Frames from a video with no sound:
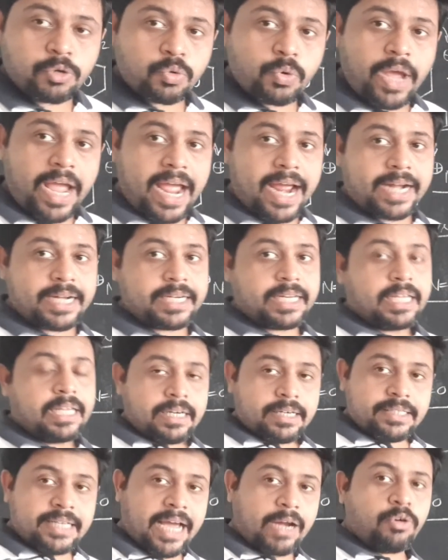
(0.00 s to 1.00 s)

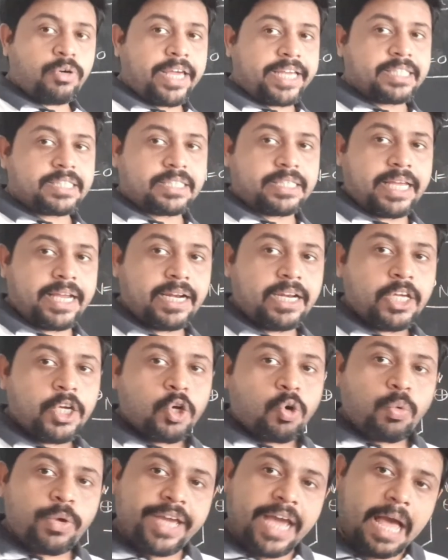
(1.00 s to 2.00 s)
and dilute HCl,
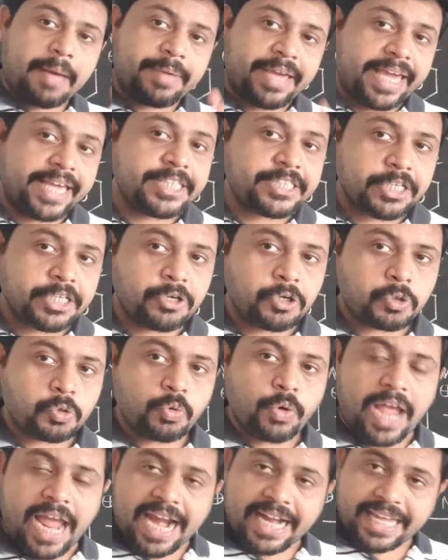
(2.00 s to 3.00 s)
we have
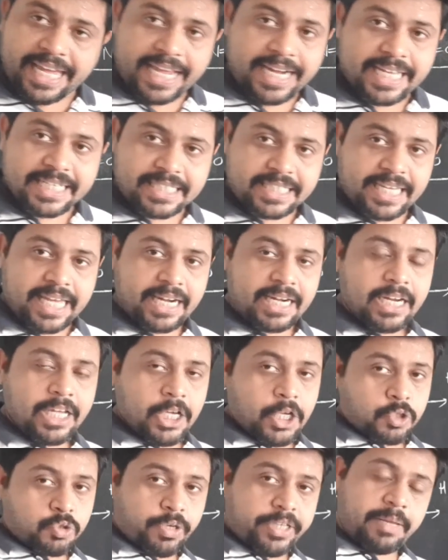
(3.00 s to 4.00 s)
HNO2 and NaCl.
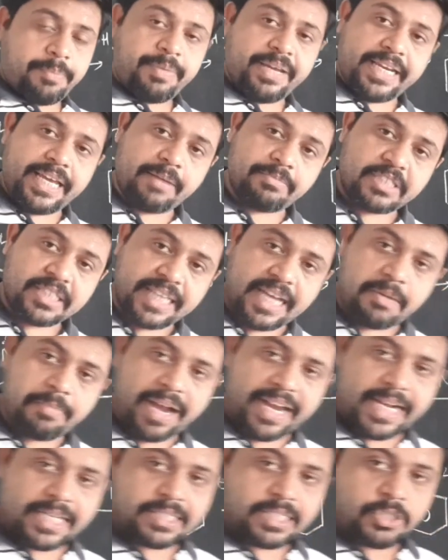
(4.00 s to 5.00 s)
So in the medium, Cl
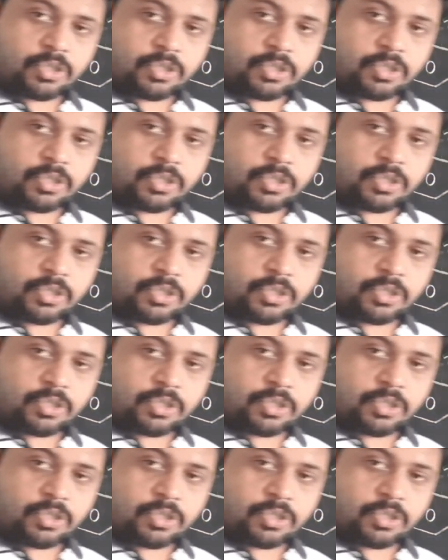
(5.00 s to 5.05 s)
minus is